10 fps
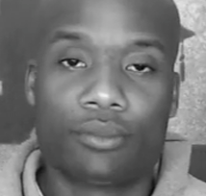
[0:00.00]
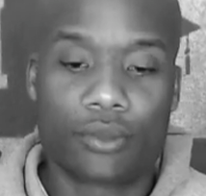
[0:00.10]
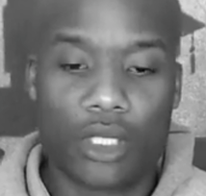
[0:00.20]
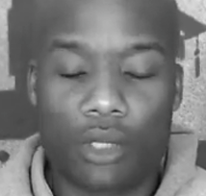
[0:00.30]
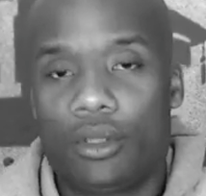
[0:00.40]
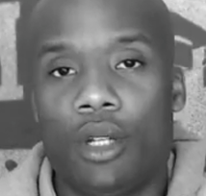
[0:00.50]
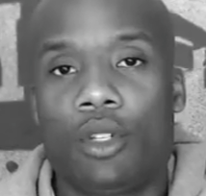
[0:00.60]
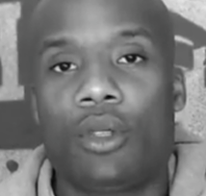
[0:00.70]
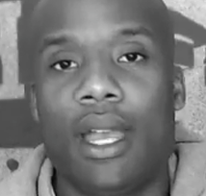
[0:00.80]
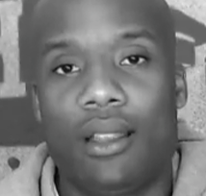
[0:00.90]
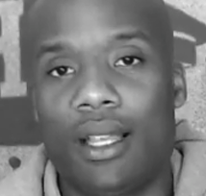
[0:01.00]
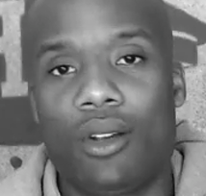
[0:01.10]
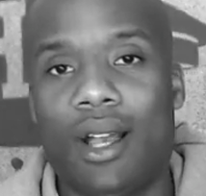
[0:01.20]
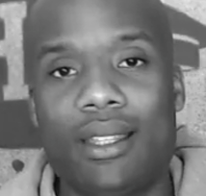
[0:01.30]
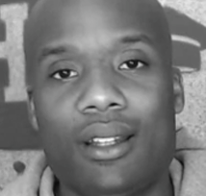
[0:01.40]
So don't do that. Like,
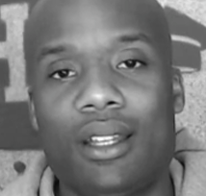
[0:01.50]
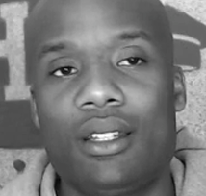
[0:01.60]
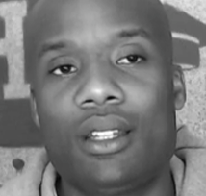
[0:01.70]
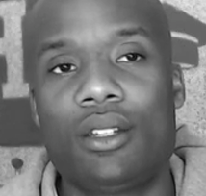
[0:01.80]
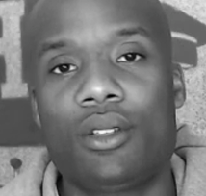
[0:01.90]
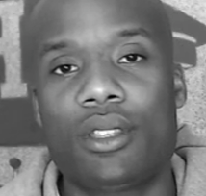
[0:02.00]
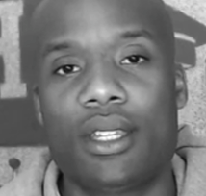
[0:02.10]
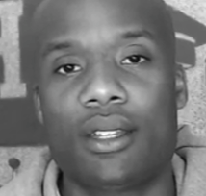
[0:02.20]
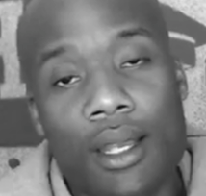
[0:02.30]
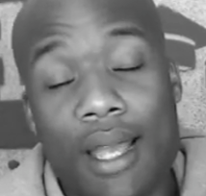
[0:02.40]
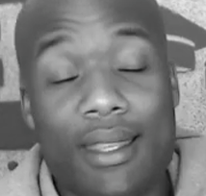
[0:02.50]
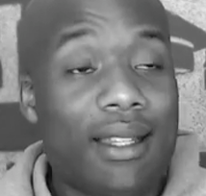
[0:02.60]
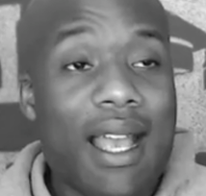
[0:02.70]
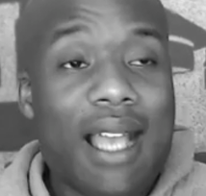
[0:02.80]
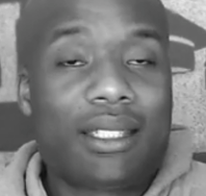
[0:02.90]
go out there and do your thing. And then
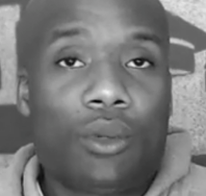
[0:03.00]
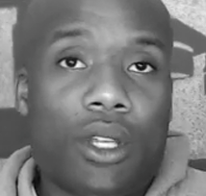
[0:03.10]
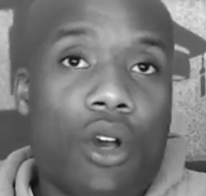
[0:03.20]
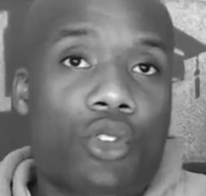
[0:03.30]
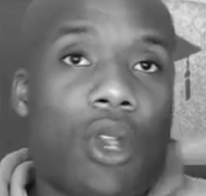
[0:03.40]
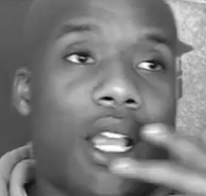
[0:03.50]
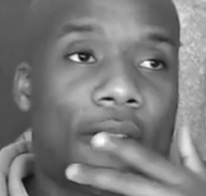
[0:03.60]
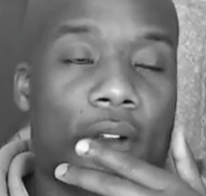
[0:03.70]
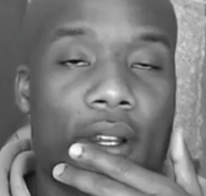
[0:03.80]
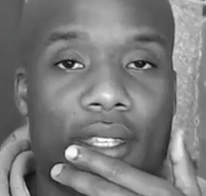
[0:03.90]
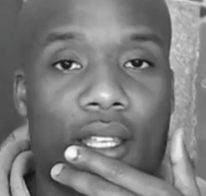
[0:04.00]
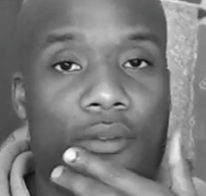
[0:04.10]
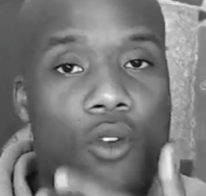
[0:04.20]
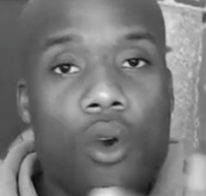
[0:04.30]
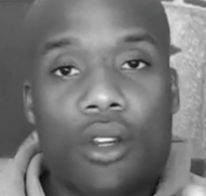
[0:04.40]
lastly, with the whole transferring thing,
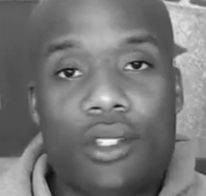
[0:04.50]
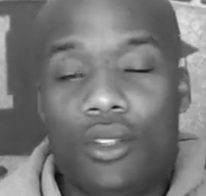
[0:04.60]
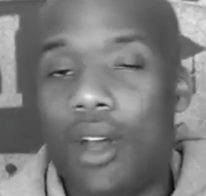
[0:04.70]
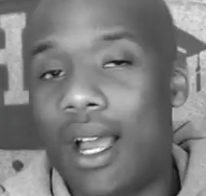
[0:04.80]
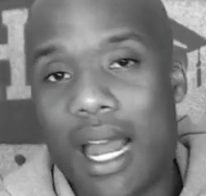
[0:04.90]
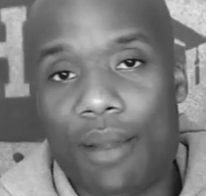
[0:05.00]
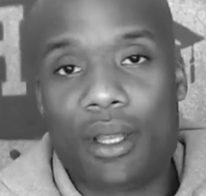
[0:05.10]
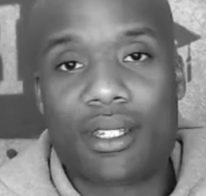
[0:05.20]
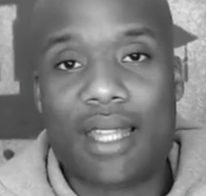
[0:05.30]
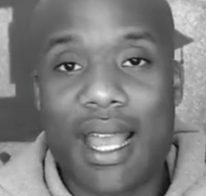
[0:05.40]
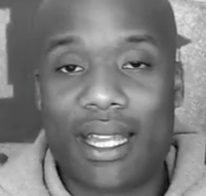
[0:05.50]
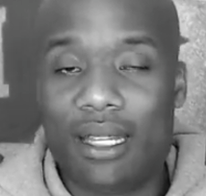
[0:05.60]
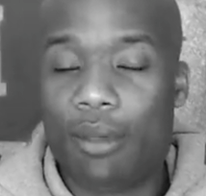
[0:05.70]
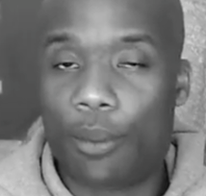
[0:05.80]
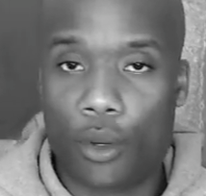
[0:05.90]
of course, I got to mention the
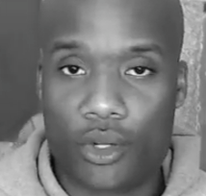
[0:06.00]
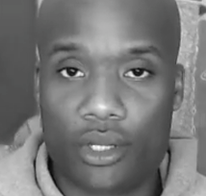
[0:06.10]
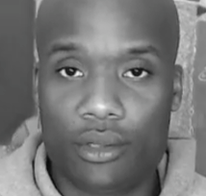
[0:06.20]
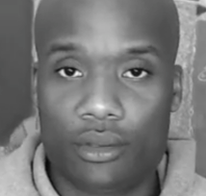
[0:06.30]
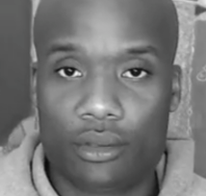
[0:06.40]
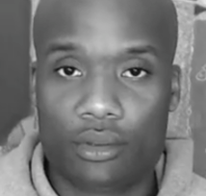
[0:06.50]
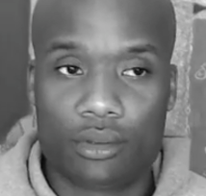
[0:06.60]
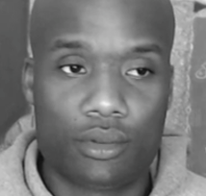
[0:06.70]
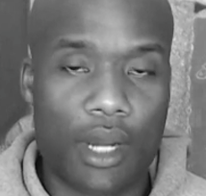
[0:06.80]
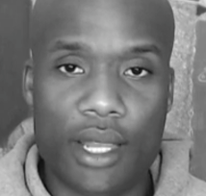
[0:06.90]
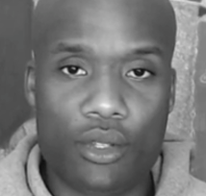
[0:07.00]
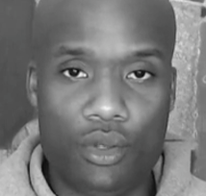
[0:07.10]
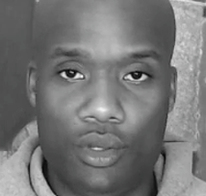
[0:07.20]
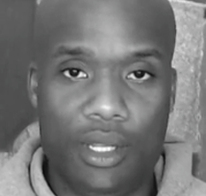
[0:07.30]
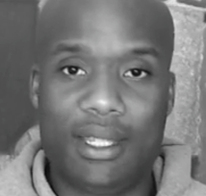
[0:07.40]
academic portion,
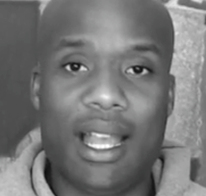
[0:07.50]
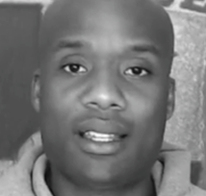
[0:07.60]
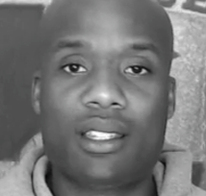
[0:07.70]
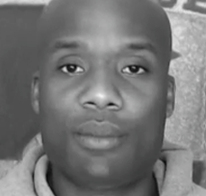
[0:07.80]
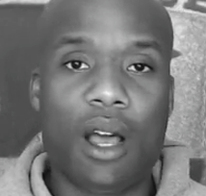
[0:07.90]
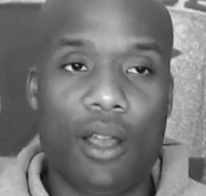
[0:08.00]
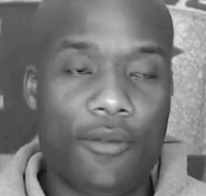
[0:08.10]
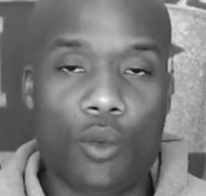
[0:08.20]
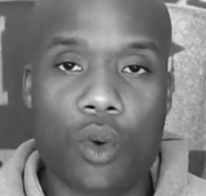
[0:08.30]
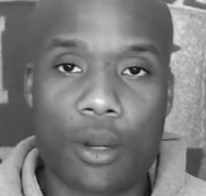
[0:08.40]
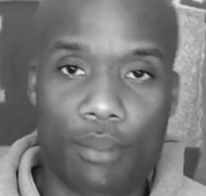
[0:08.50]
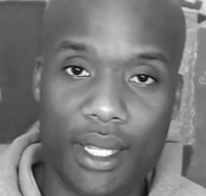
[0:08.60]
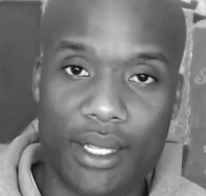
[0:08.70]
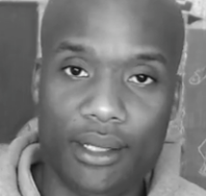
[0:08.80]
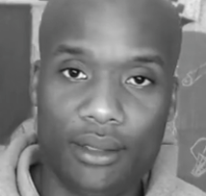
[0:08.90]
right? It's not just about if you want to
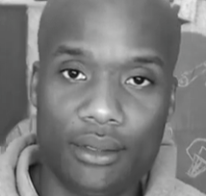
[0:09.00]
play.